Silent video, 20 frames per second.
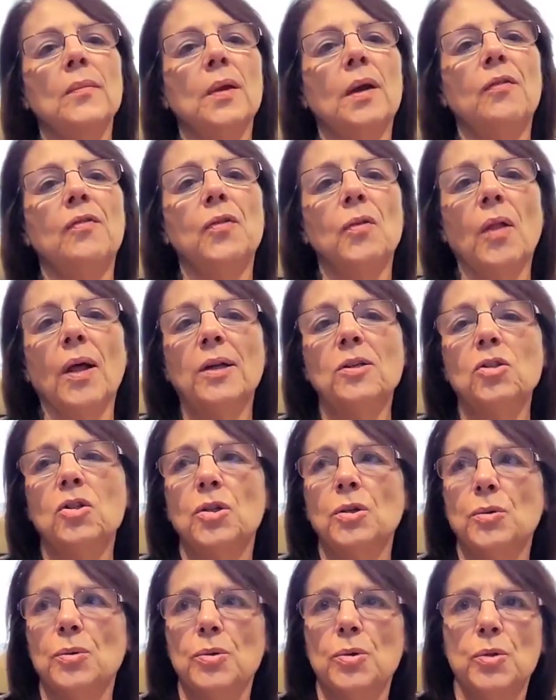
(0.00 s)
If you like to
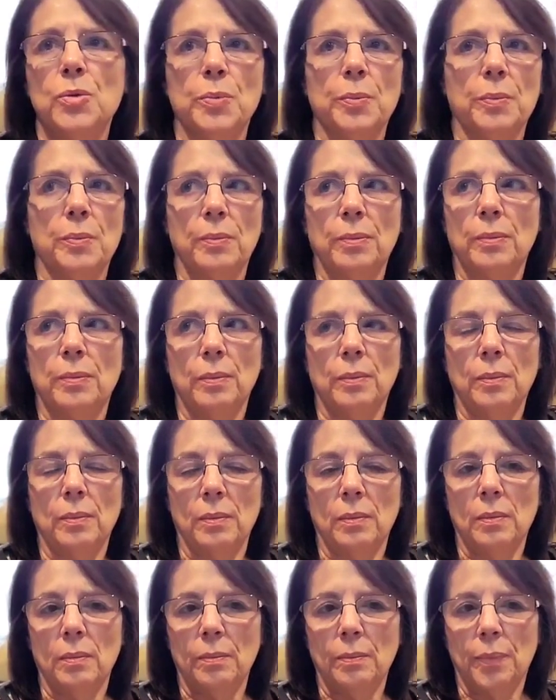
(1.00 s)
use
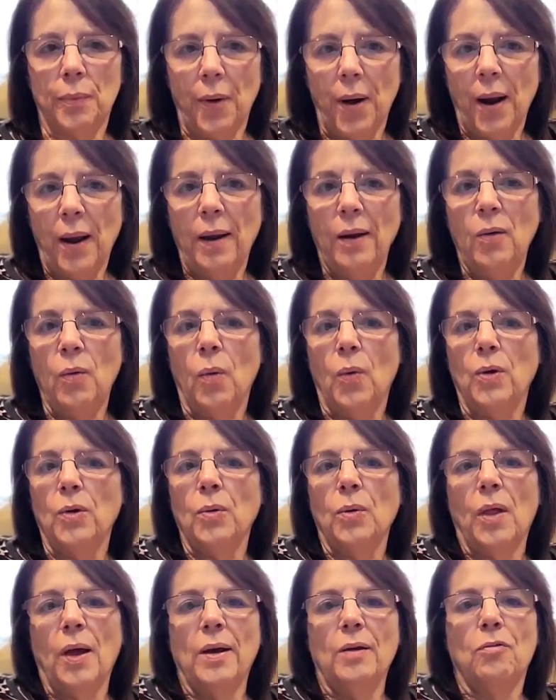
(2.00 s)
bread, or
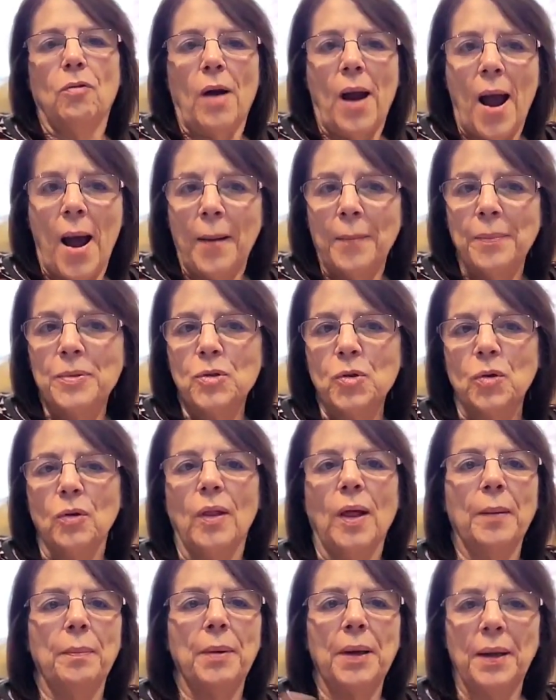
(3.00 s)
you like wraps, or you
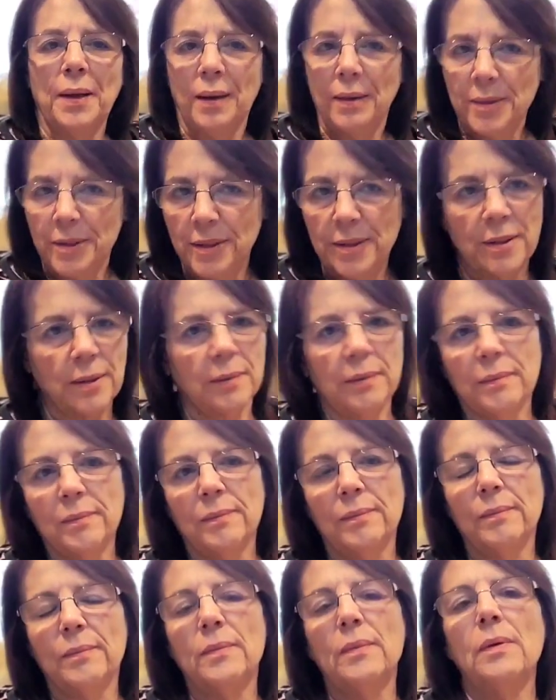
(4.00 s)
like pitas,
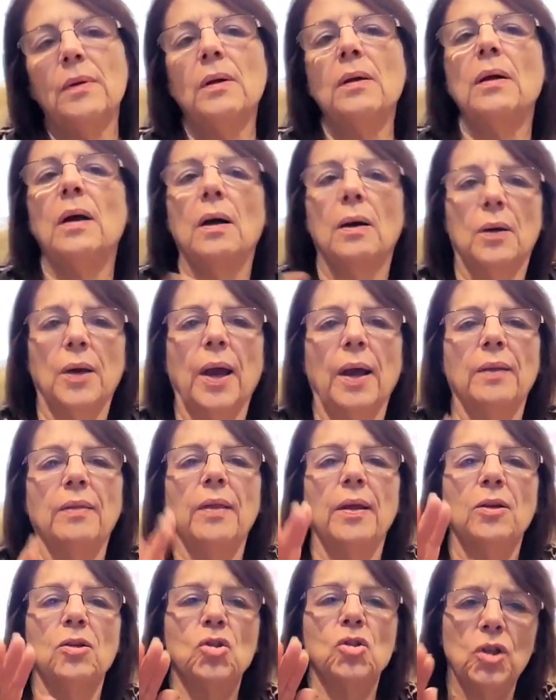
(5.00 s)
okay,
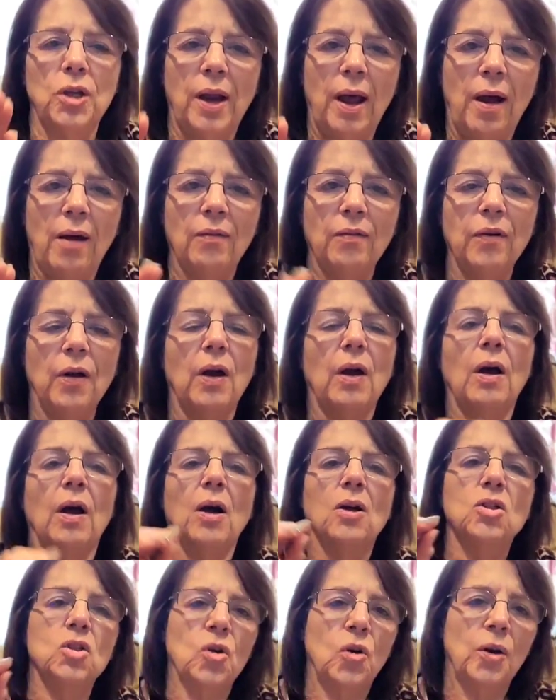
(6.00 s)
they should have
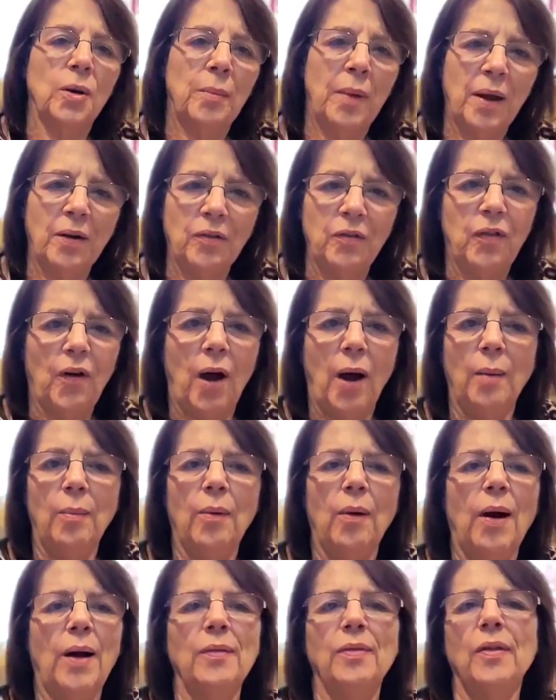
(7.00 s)
a certain amount of
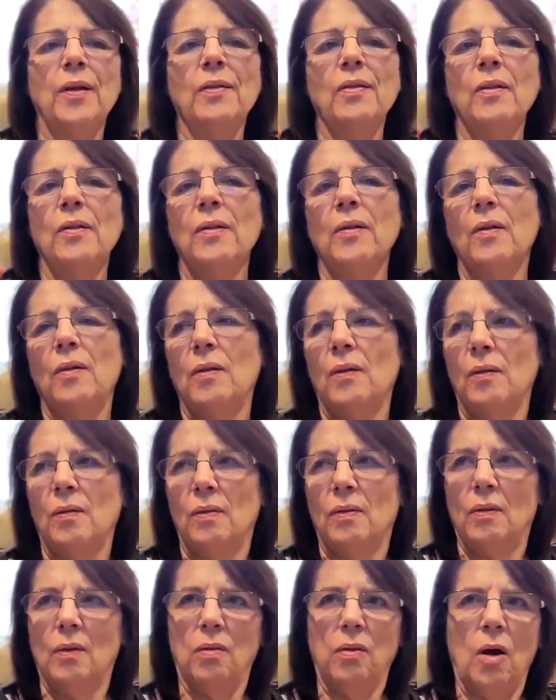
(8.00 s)
fiber. I think
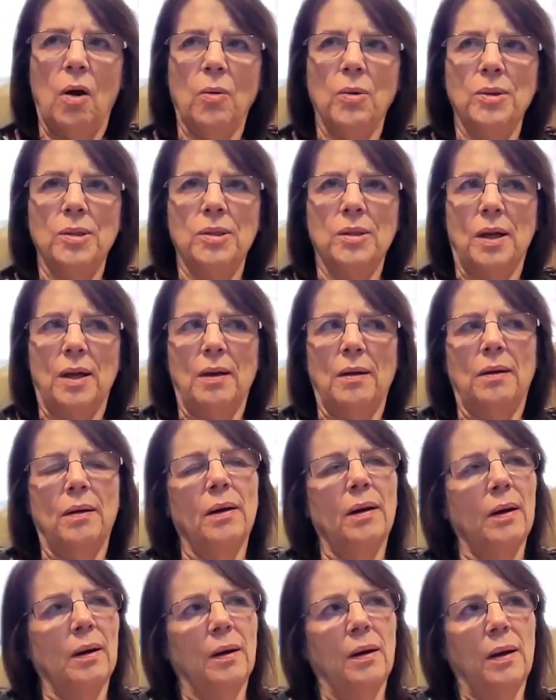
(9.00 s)
the lowest that
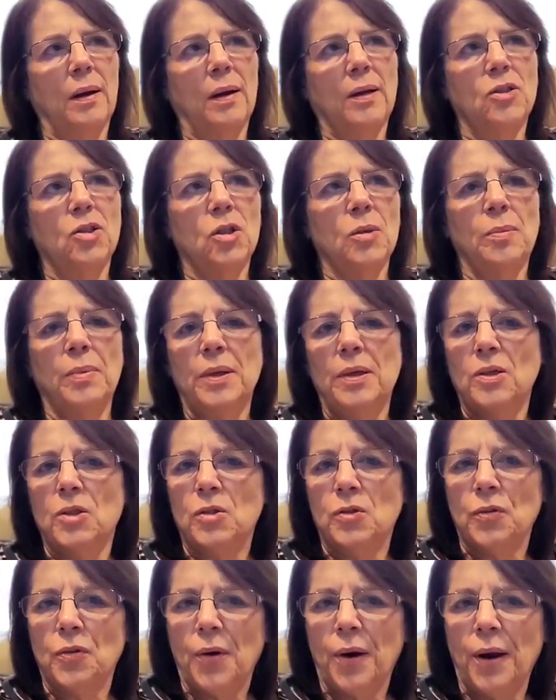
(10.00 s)
it should be is
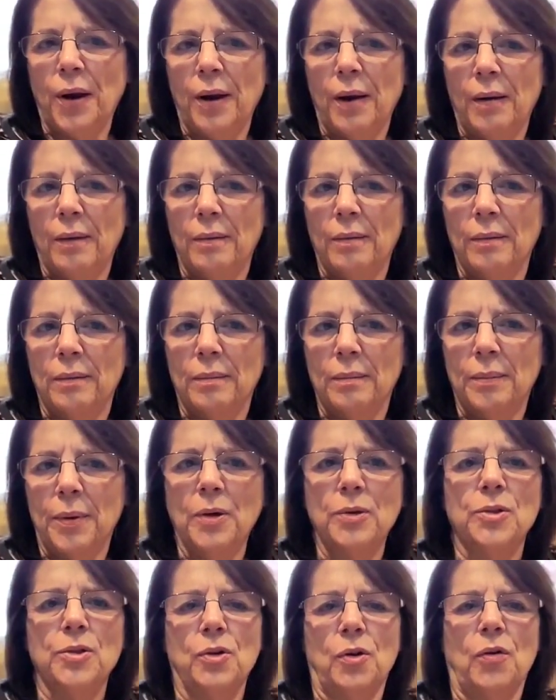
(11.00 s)
3
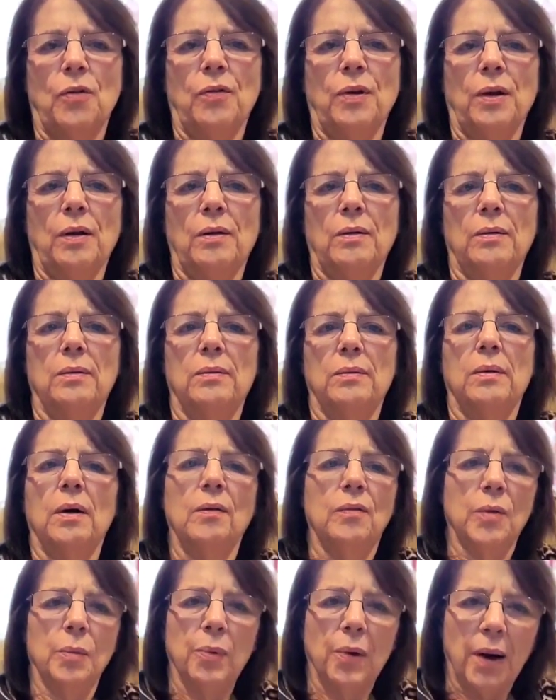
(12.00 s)
per serving
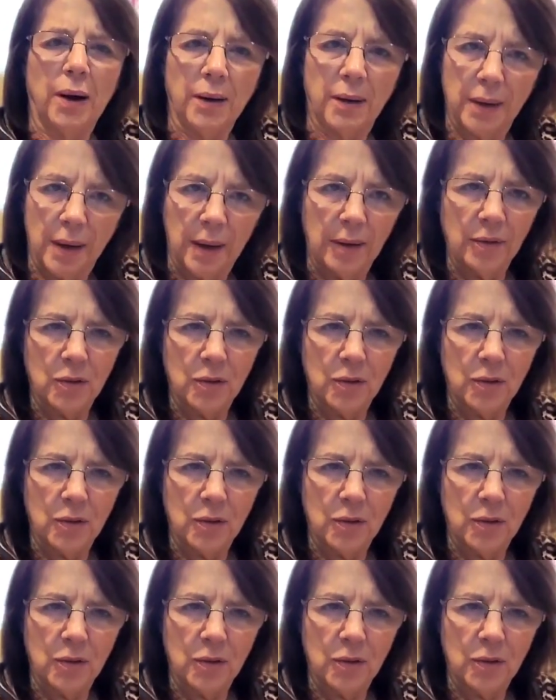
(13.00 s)
of the bread